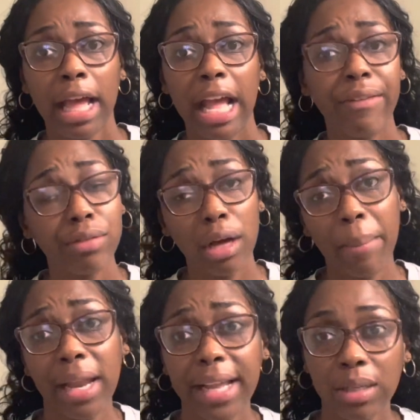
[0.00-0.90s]
even though
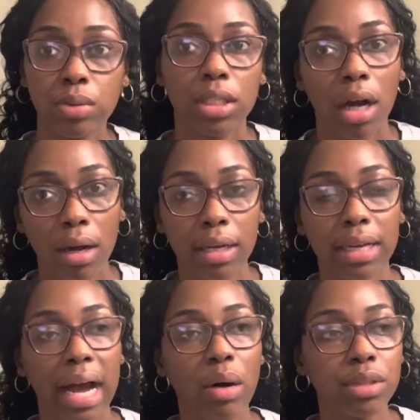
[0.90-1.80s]
my left was
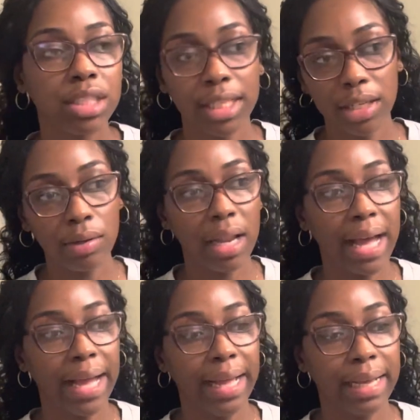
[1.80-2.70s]
hurting, I was still
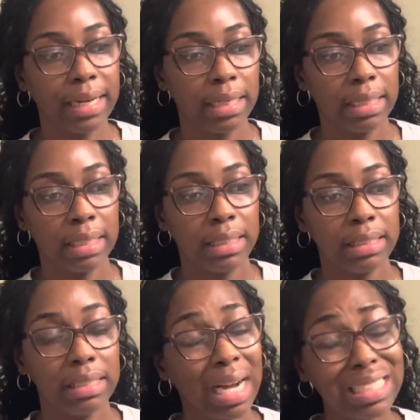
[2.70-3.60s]
like,
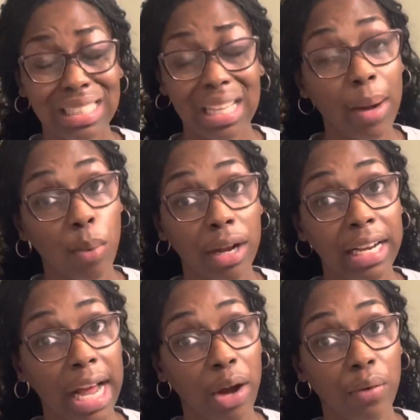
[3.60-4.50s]
I stopped
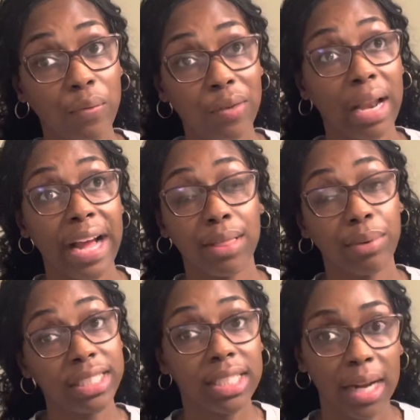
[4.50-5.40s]
working out for like the
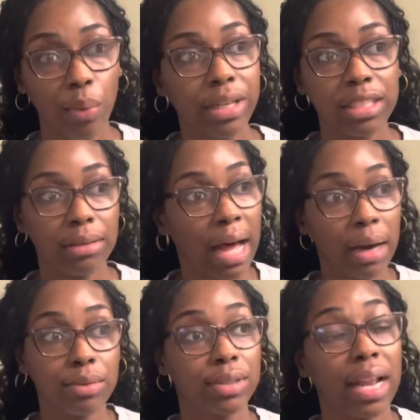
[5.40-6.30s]
rest of that week. and I
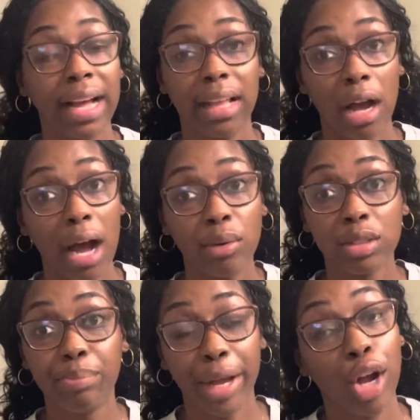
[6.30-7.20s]
was like, y'all, I was
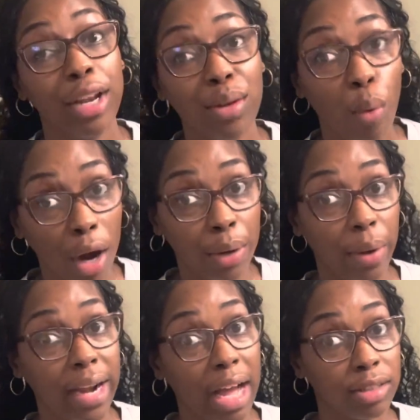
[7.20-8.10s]
barely walking
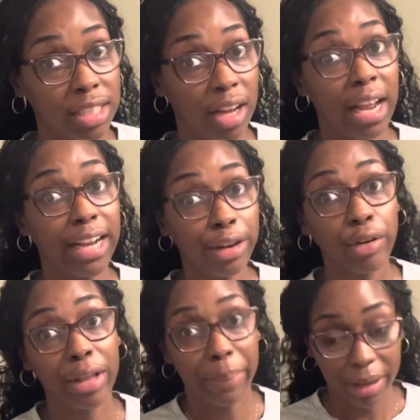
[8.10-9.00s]
around the house, y'all. Like
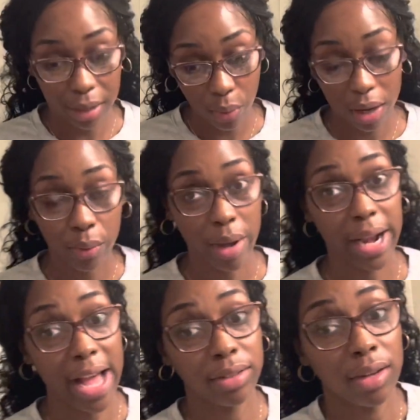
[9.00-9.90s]
literally barely walking around the house,